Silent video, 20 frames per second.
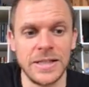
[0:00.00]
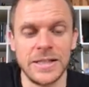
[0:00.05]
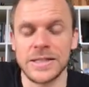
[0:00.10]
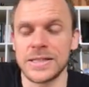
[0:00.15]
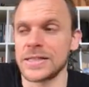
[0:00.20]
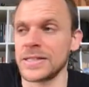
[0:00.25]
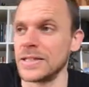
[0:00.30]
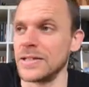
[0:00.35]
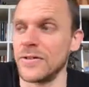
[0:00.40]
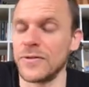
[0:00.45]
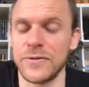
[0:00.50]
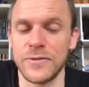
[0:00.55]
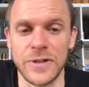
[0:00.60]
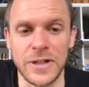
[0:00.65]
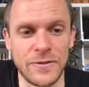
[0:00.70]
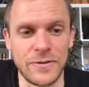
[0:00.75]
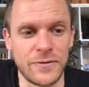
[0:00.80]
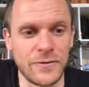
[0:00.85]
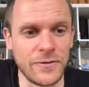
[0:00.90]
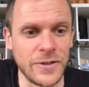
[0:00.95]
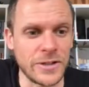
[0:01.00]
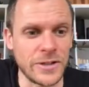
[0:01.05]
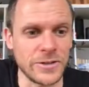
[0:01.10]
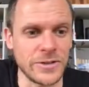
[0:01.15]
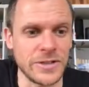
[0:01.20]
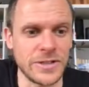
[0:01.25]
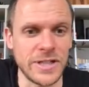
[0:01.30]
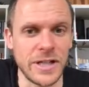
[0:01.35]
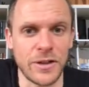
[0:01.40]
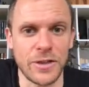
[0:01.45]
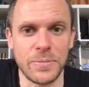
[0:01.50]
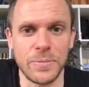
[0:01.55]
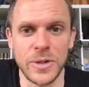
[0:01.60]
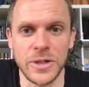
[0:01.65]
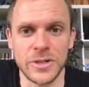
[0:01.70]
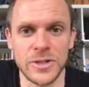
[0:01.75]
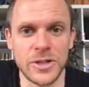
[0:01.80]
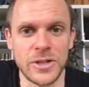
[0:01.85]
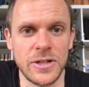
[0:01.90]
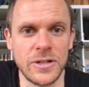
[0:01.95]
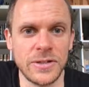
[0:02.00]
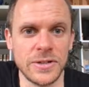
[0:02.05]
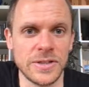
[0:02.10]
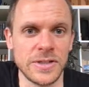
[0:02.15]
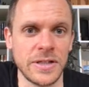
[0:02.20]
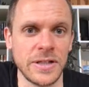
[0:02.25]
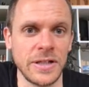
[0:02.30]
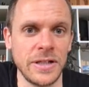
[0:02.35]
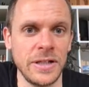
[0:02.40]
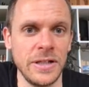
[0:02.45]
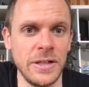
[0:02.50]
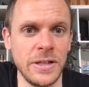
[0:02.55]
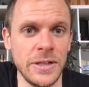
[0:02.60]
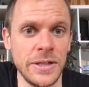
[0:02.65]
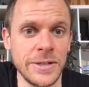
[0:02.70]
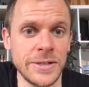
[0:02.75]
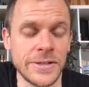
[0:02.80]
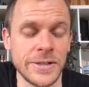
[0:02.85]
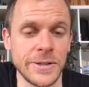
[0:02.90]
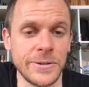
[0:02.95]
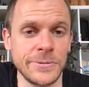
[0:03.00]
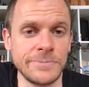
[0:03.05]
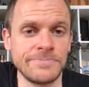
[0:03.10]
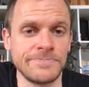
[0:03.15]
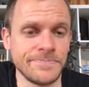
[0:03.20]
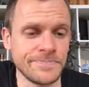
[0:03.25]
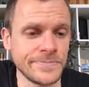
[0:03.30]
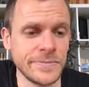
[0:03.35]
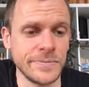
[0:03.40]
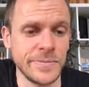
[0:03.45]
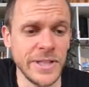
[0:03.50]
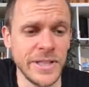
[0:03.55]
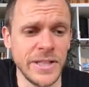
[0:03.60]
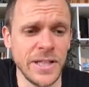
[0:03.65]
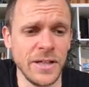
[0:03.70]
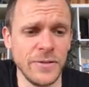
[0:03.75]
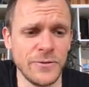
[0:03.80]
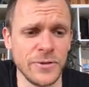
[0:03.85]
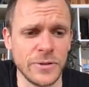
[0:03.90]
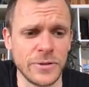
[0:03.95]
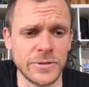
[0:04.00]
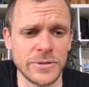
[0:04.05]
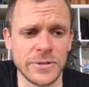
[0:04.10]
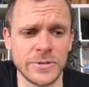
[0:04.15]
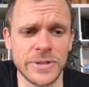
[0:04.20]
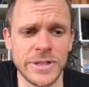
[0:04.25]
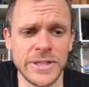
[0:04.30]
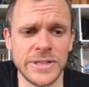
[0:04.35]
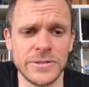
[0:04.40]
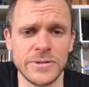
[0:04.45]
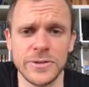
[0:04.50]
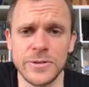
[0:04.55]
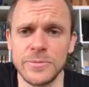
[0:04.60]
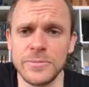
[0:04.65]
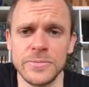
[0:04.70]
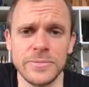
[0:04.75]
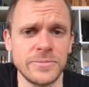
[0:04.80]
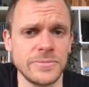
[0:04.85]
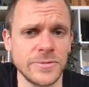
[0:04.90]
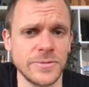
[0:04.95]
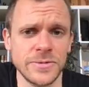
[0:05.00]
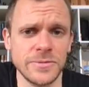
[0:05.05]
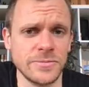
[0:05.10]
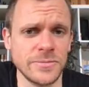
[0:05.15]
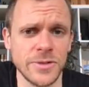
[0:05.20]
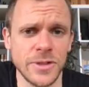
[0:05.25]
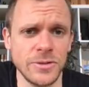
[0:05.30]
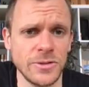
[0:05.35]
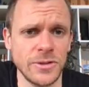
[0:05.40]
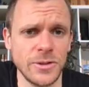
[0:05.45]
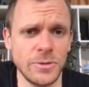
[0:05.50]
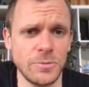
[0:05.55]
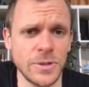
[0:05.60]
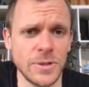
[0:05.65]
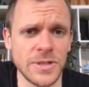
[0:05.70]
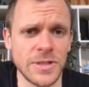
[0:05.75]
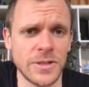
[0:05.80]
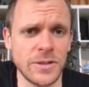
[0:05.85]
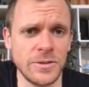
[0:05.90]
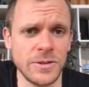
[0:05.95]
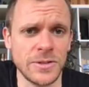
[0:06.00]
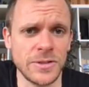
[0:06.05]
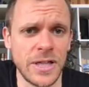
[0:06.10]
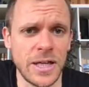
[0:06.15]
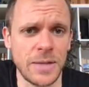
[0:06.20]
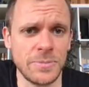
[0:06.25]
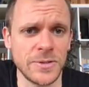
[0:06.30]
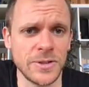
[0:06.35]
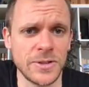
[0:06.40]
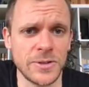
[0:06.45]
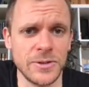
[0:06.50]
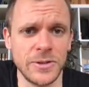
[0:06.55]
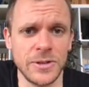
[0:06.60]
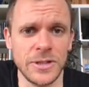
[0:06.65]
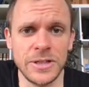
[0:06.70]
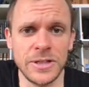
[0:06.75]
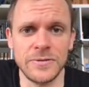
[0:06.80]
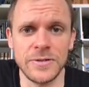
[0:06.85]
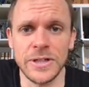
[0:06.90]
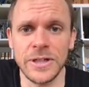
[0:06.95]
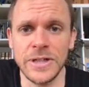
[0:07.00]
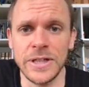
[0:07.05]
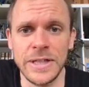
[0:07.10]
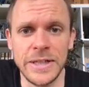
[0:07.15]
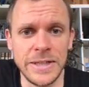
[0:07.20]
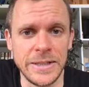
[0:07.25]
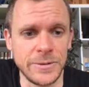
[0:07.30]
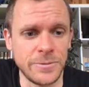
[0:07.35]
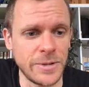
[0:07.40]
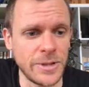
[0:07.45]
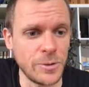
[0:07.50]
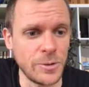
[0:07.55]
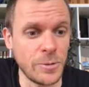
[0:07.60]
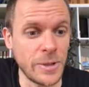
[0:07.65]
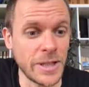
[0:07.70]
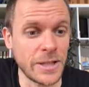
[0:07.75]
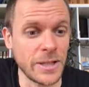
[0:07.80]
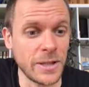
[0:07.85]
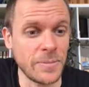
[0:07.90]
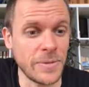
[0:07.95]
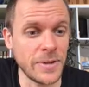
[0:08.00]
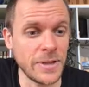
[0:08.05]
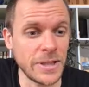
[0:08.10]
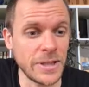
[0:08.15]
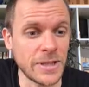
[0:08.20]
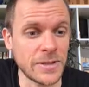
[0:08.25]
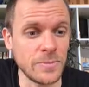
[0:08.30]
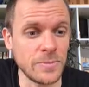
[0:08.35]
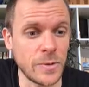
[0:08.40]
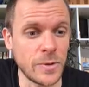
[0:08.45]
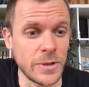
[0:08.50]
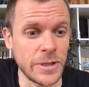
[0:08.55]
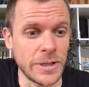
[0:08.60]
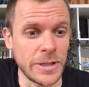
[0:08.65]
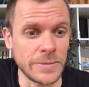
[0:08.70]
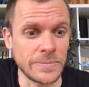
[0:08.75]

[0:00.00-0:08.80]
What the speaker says: It's a 5-finger death punch style, so be careful. All right, you don't know what's going to happen to your liver when you wake up the next morning.